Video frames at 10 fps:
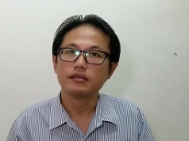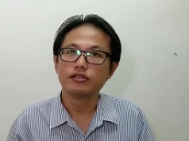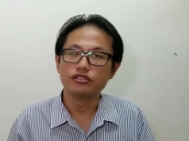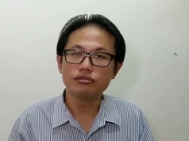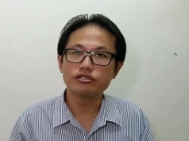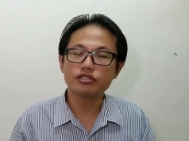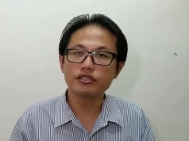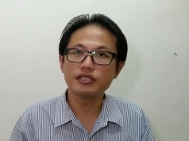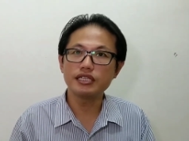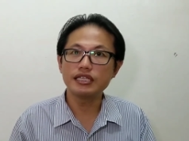
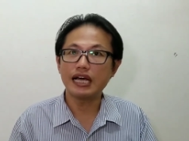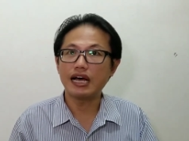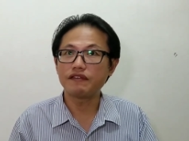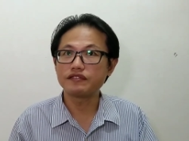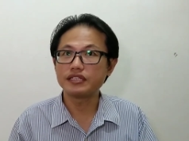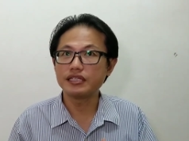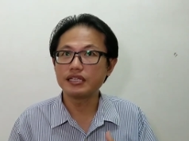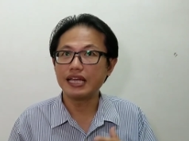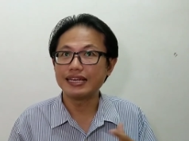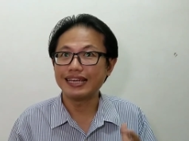usually
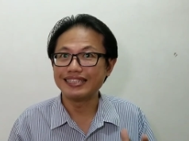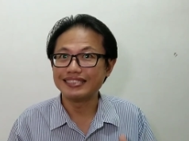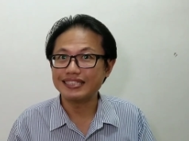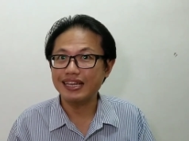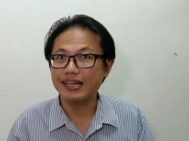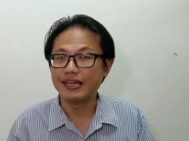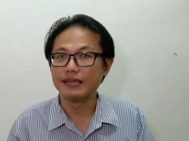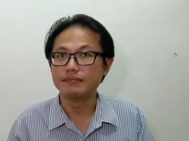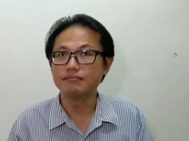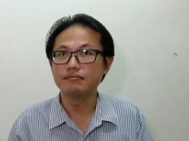after an
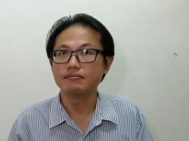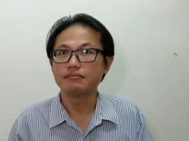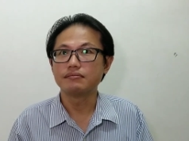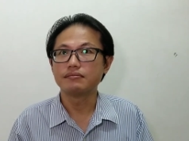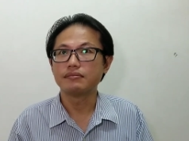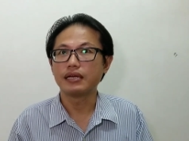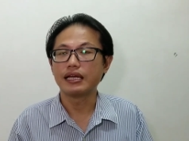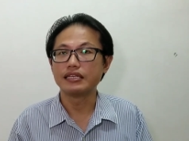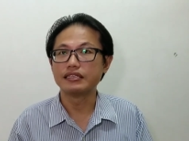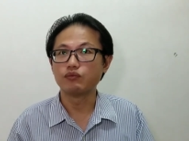exam
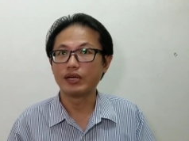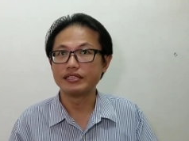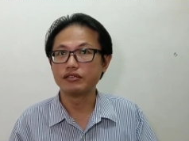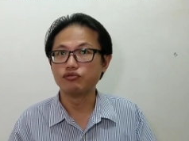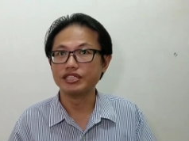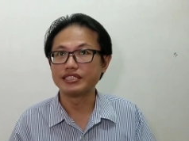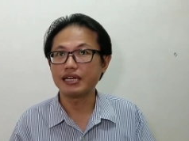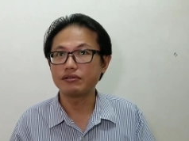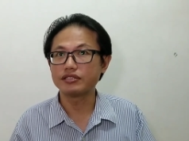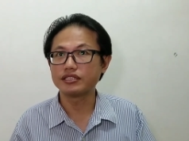and when the
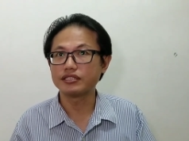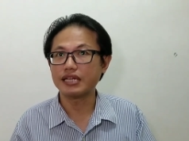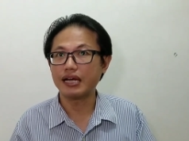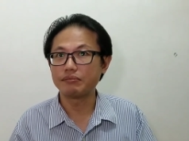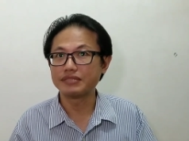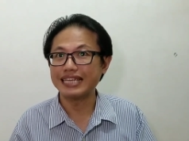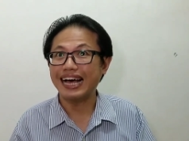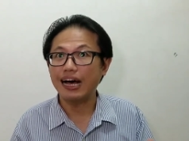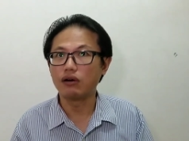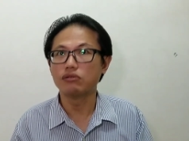results comes
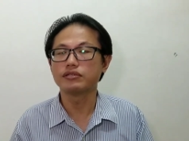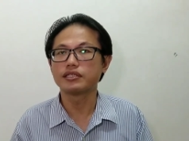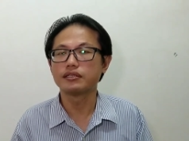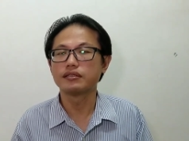out,